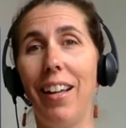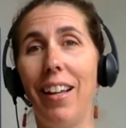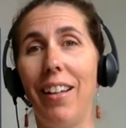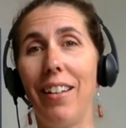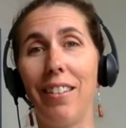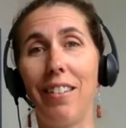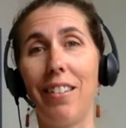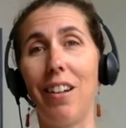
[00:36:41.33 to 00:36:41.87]

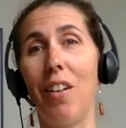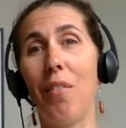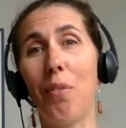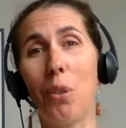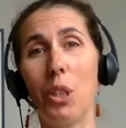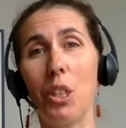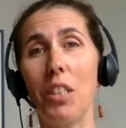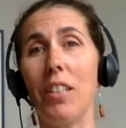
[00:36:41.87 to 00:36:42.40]
And
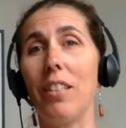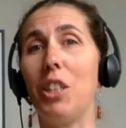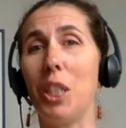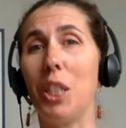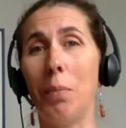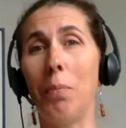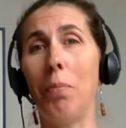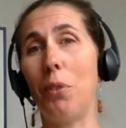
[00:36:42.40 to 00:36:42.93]
unfortunately, the
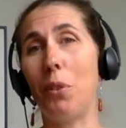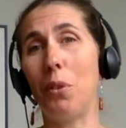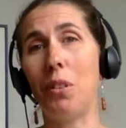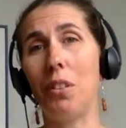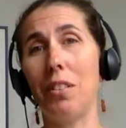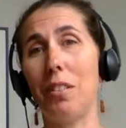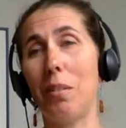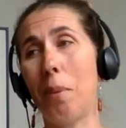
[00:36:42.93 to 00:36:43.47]
cheap food
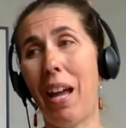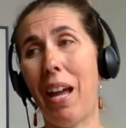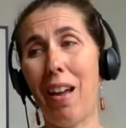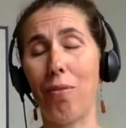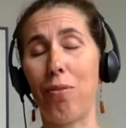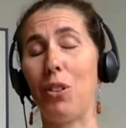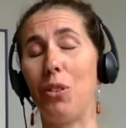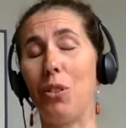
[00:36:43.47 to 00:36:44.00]
is the
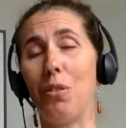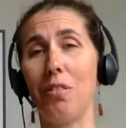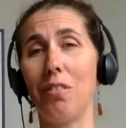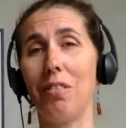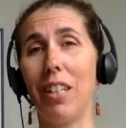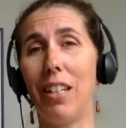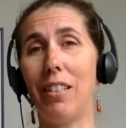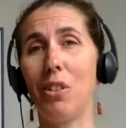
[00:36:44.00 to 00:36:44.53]
bad food.
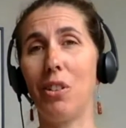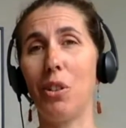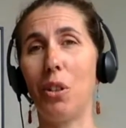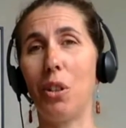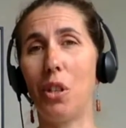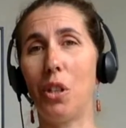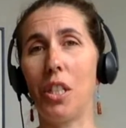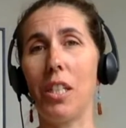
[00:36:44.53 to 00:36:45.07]
And so
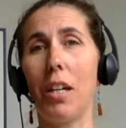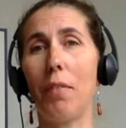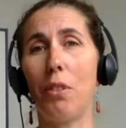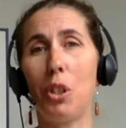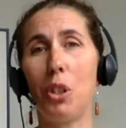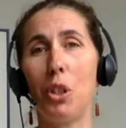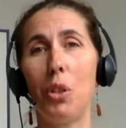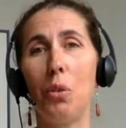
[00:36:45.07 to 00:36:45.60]
you just have
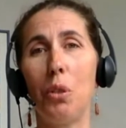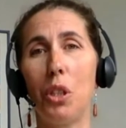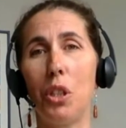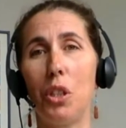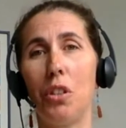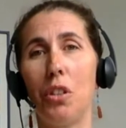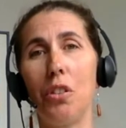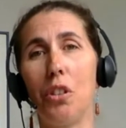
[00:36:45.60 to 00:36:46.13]
to choose
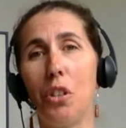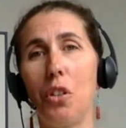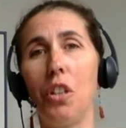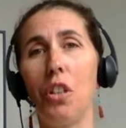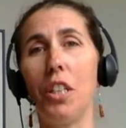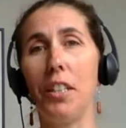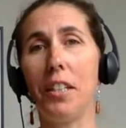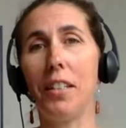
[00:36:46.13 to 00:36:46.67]
your
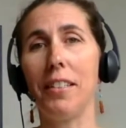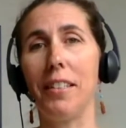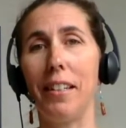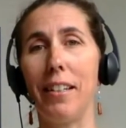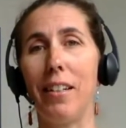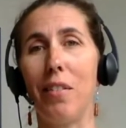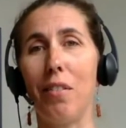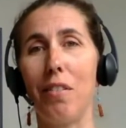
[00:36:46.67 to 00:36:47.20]
dirty
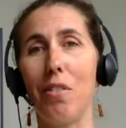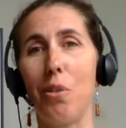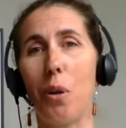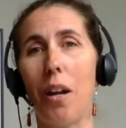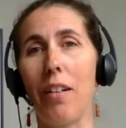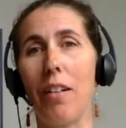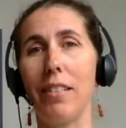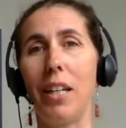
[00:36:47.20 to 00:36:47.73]
dozen and
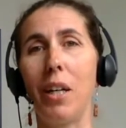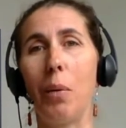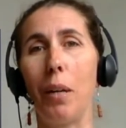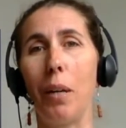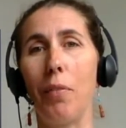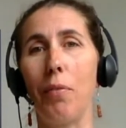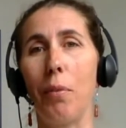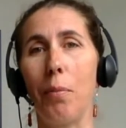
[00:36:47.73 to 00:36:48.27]
try to stay
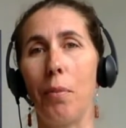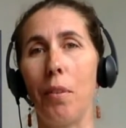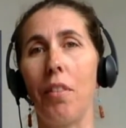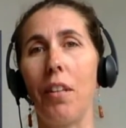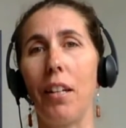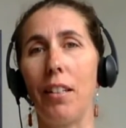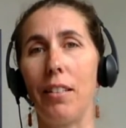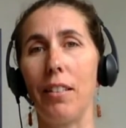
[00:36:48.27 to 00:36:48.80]
away from the
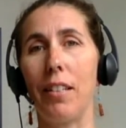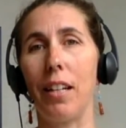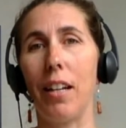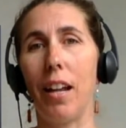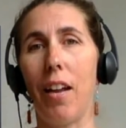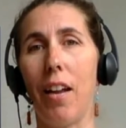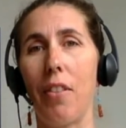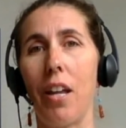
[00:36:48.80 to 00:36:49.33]
things
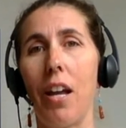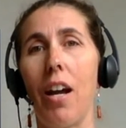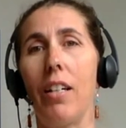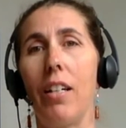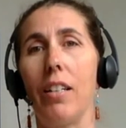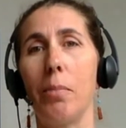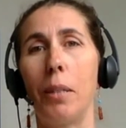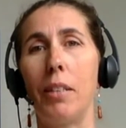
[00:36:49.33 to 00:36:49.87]
that have the
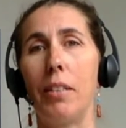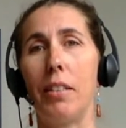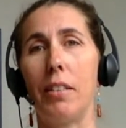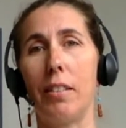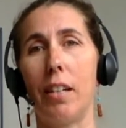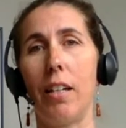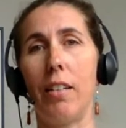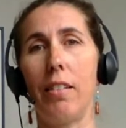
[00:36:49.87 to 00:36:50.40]
highest
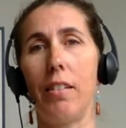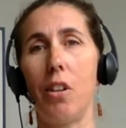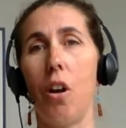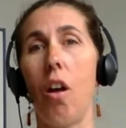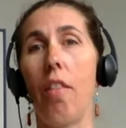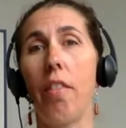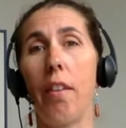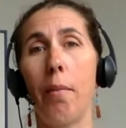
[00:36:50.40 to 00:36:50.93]
pesticides
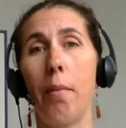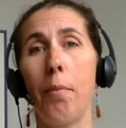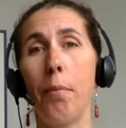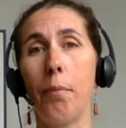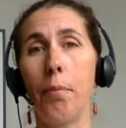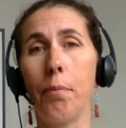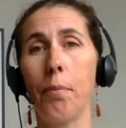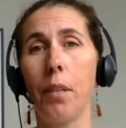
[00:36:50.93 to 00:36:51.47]
on them.